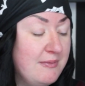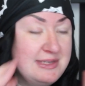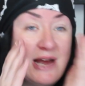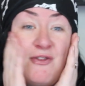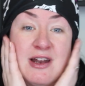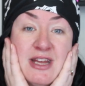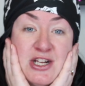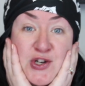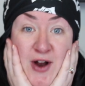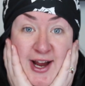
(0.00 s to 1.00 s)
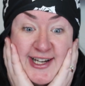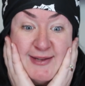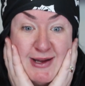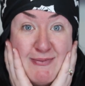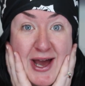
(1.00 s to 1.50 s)
Definitely trying
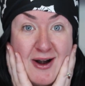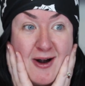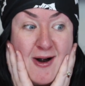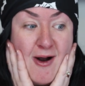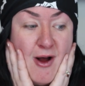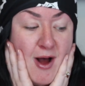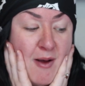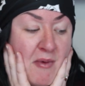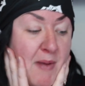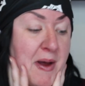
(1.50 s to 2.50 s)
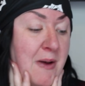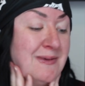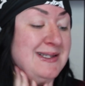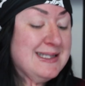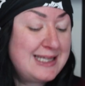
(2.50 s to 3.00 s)
to be better
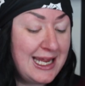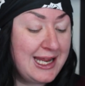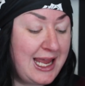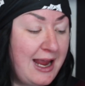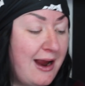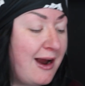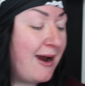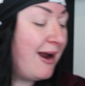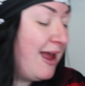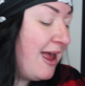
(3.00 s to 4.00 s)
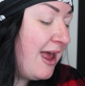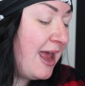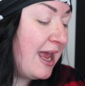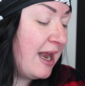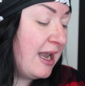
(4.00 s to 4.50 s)
about skincare
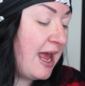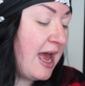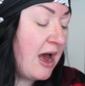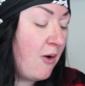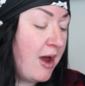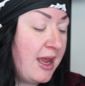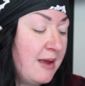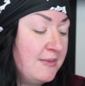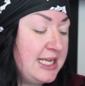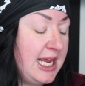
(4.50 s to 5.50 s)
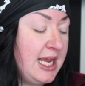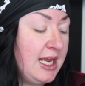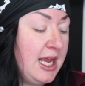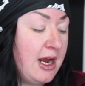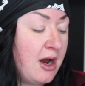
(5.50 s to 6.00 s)
and how I am taking
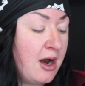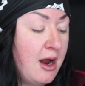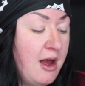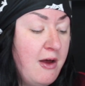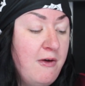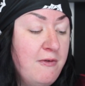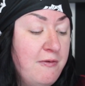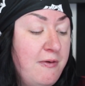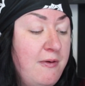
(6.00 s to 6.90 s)
care of